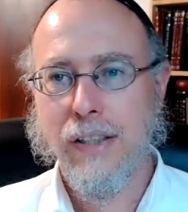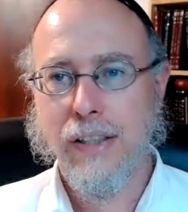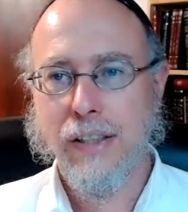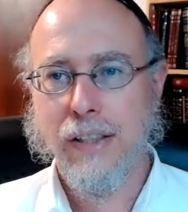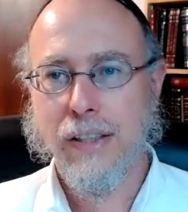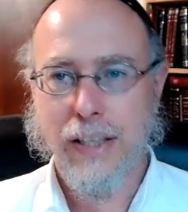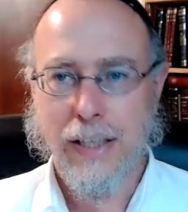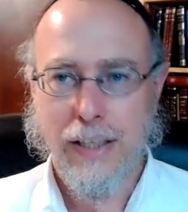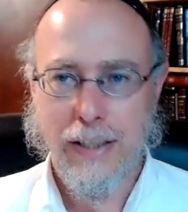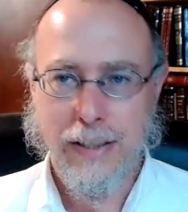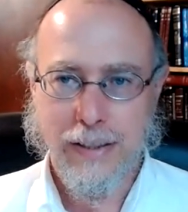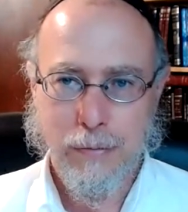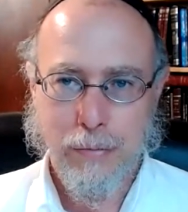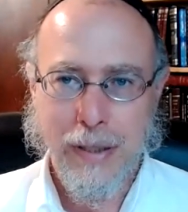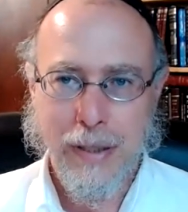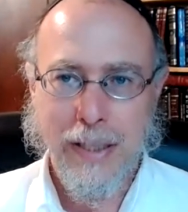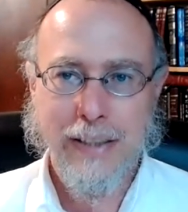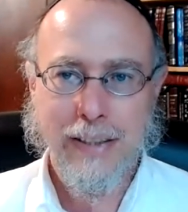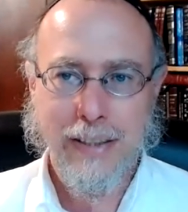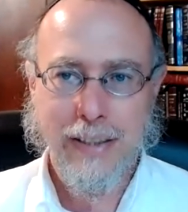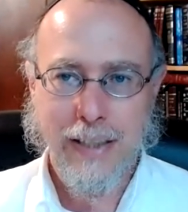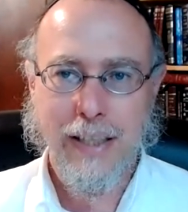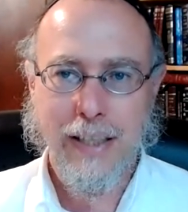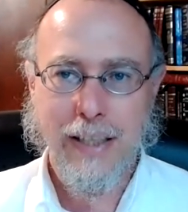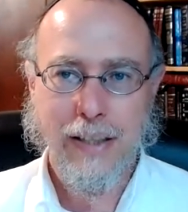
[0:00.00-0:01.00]
Again, it
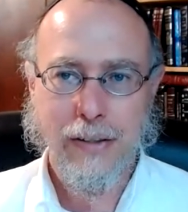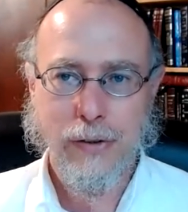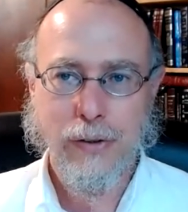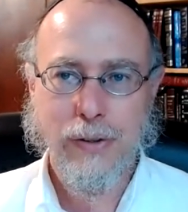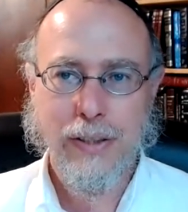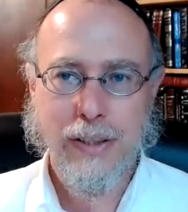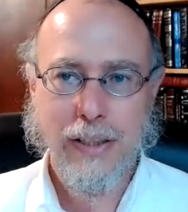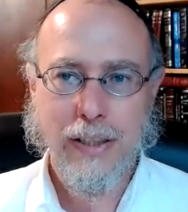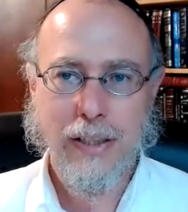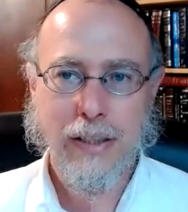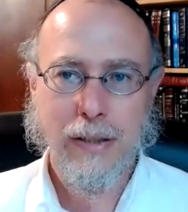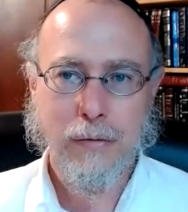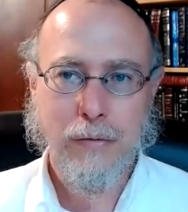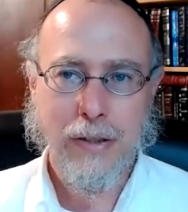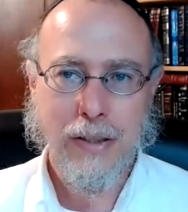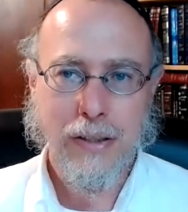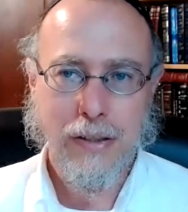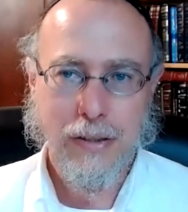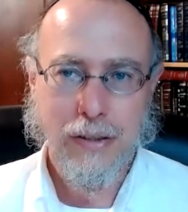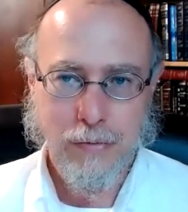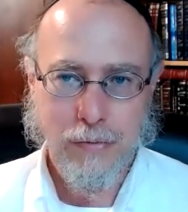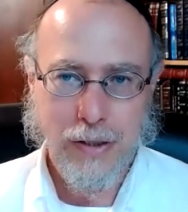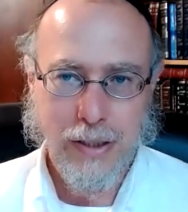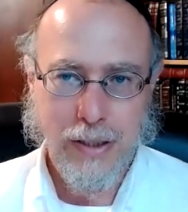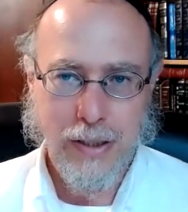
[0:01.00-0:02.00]
depends on how you see it, but
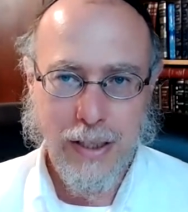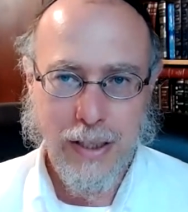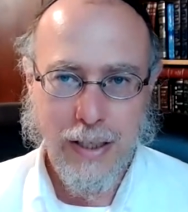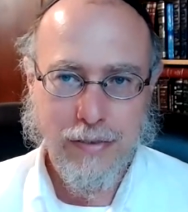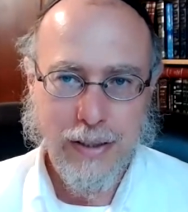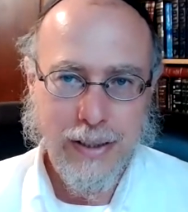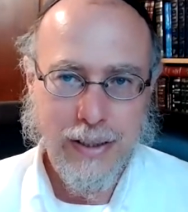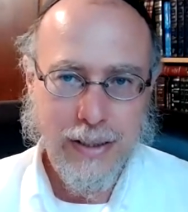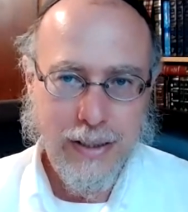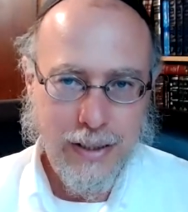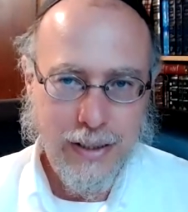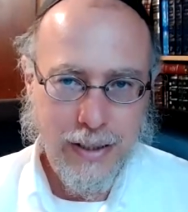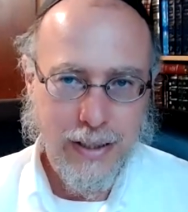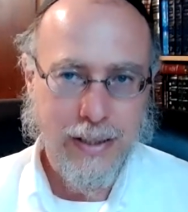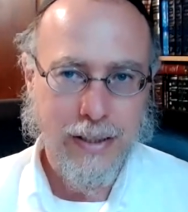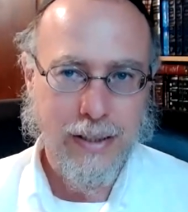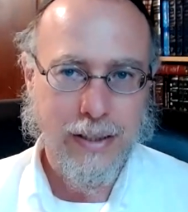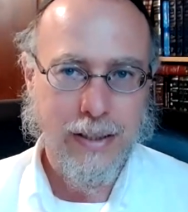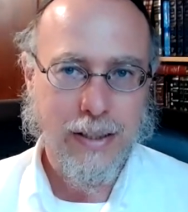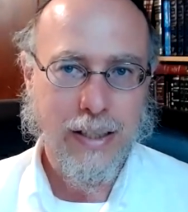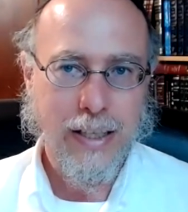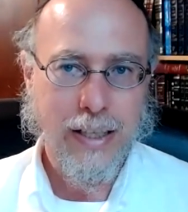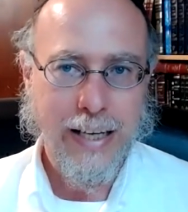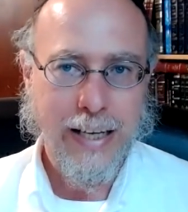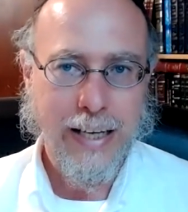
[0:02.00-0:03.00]
you have to see
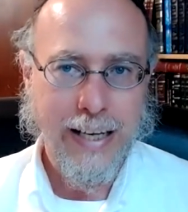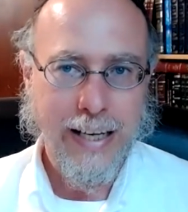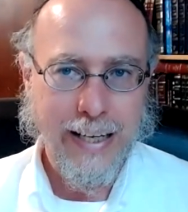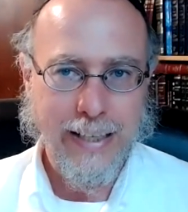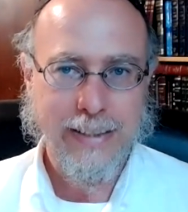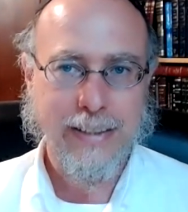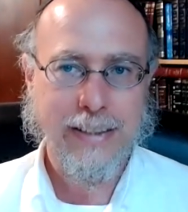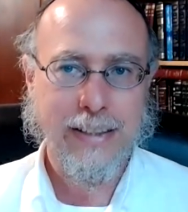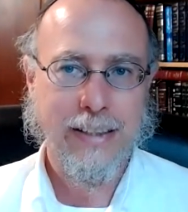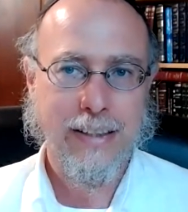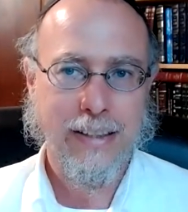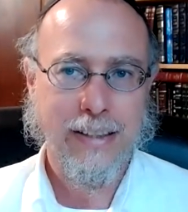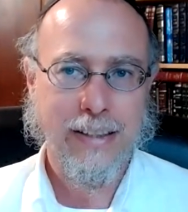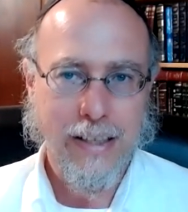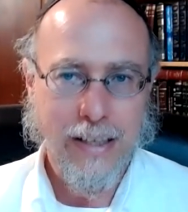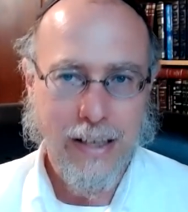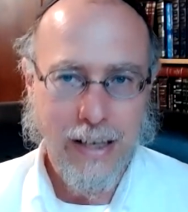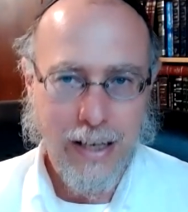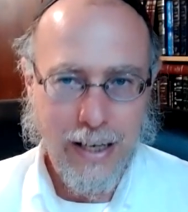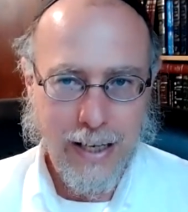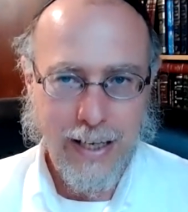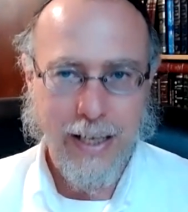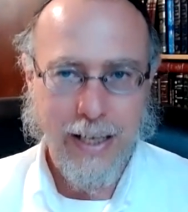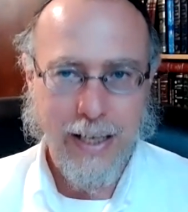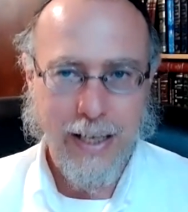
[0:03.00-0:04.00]
it as that
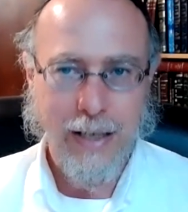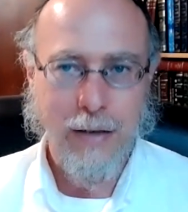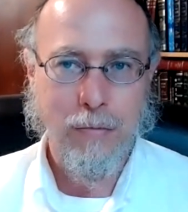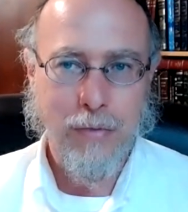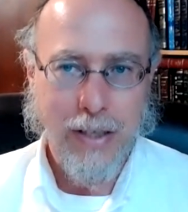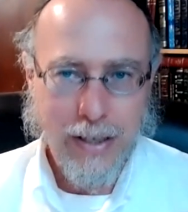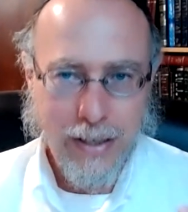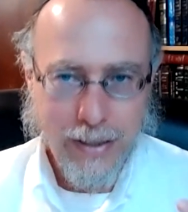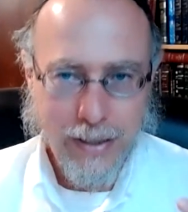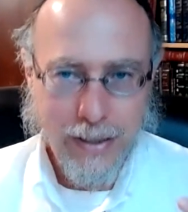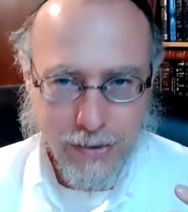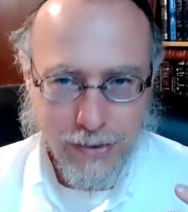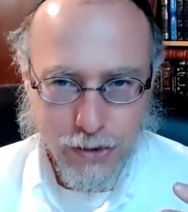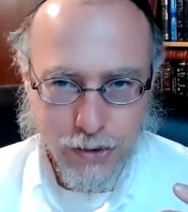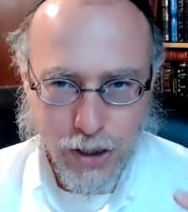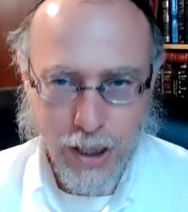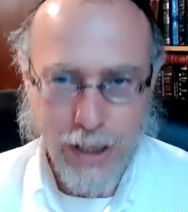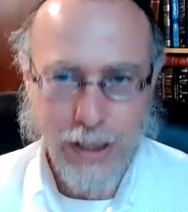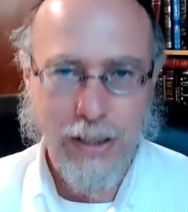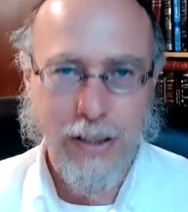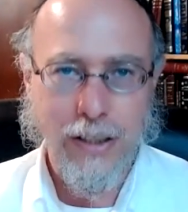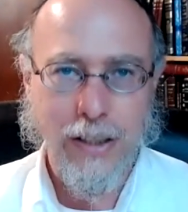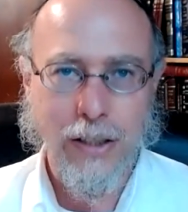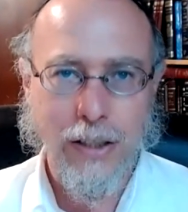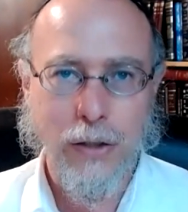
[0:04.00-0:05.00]
I am
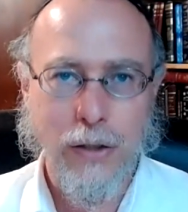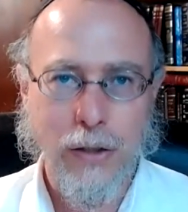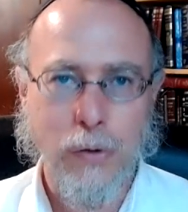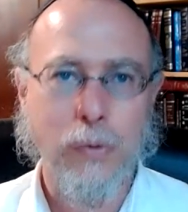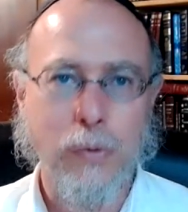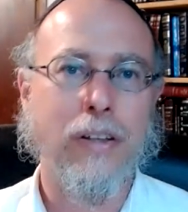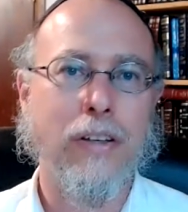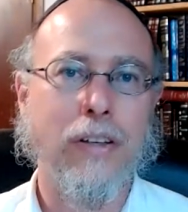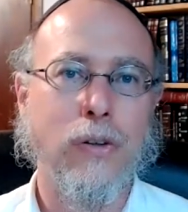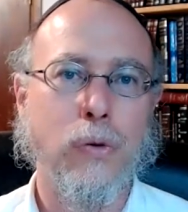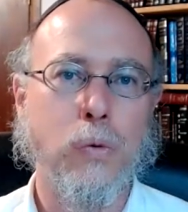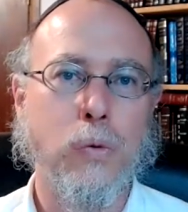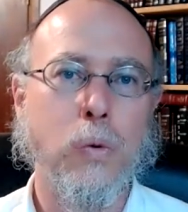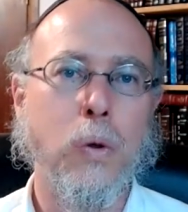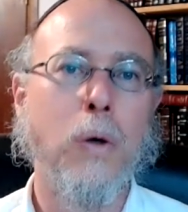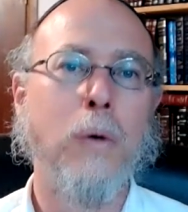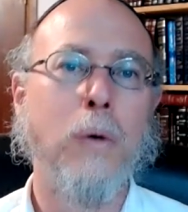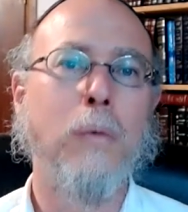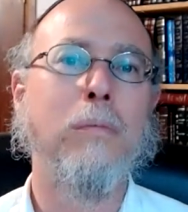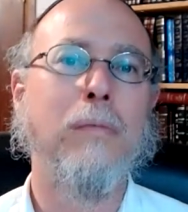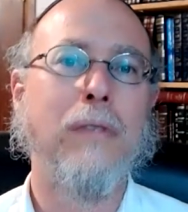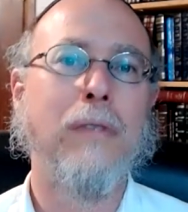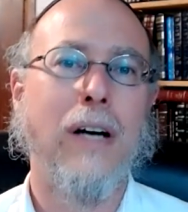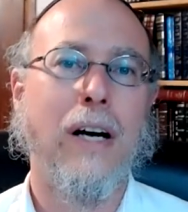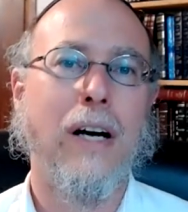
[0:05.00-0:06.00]
entirely within the
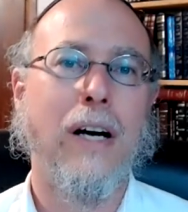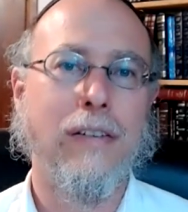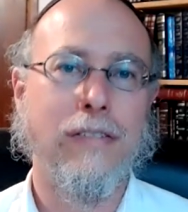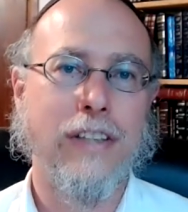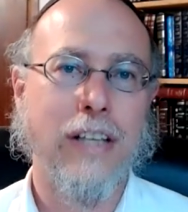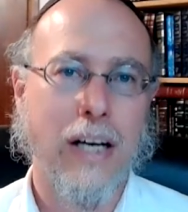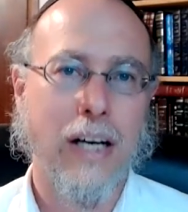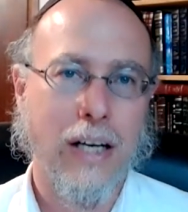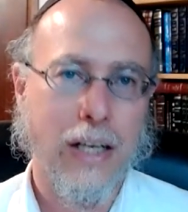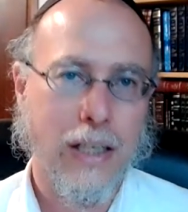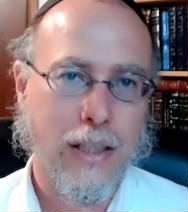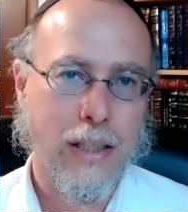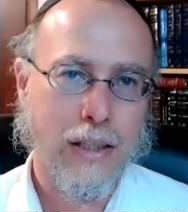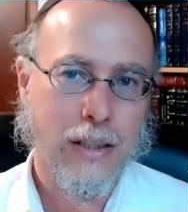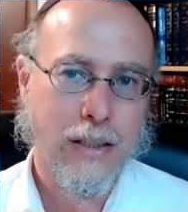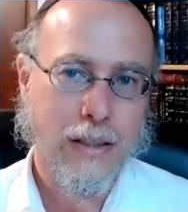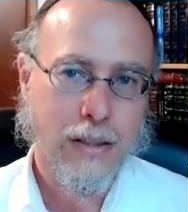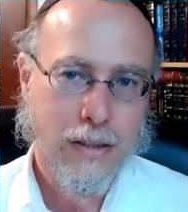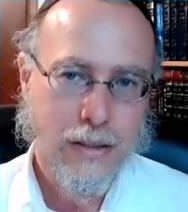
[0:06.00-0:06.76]
womb of God.